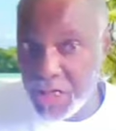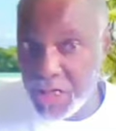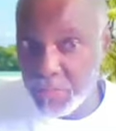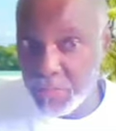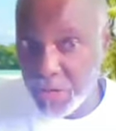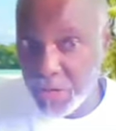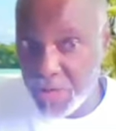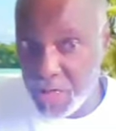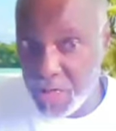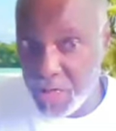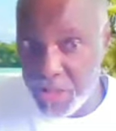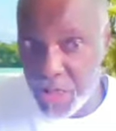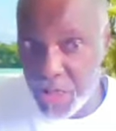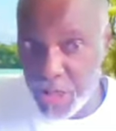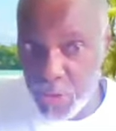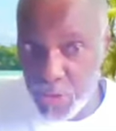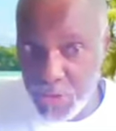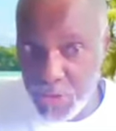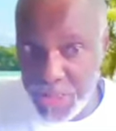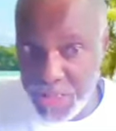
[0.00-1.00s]
with your cleaning
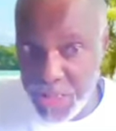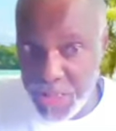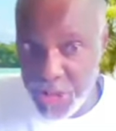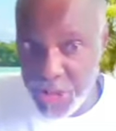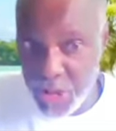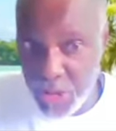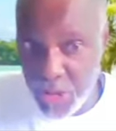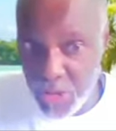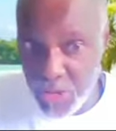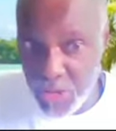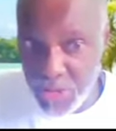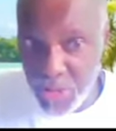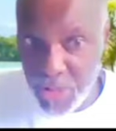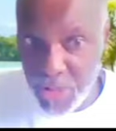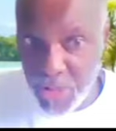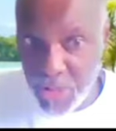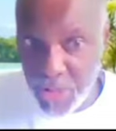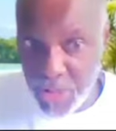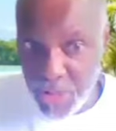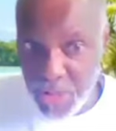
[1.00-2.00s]
products, are you using
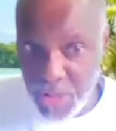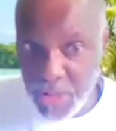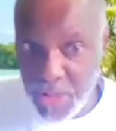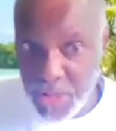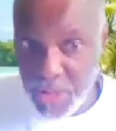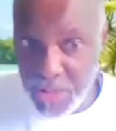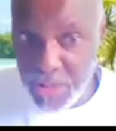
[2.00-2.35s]
essential oils?